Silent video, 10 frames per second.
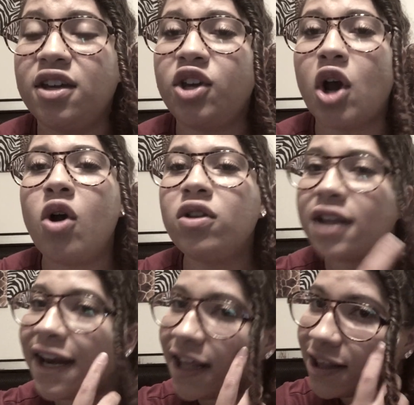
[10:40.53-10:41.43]
You know,
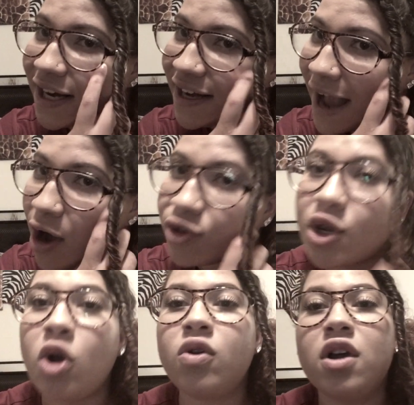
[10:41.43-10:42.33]
let it out.
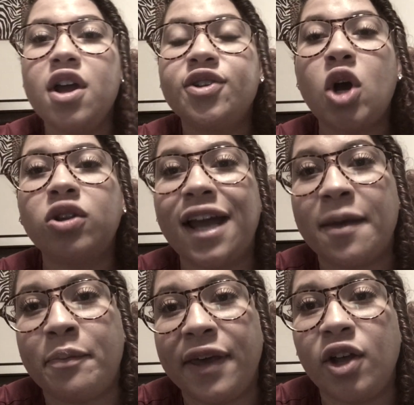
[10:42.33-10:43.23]
Don't let
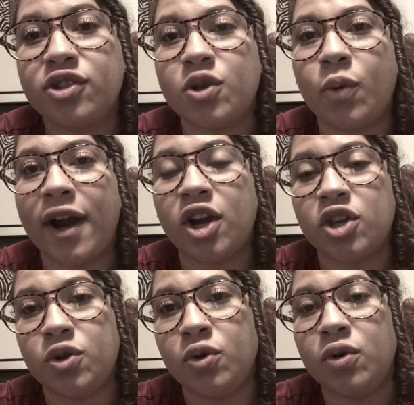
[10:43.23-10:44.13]
it build to where
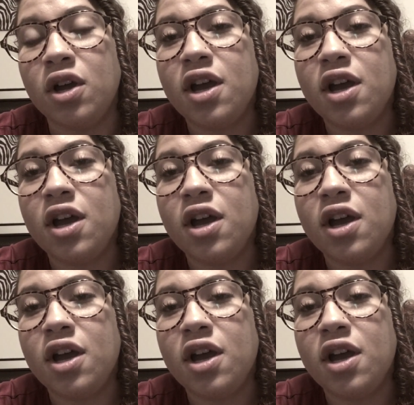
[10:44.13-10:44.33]
you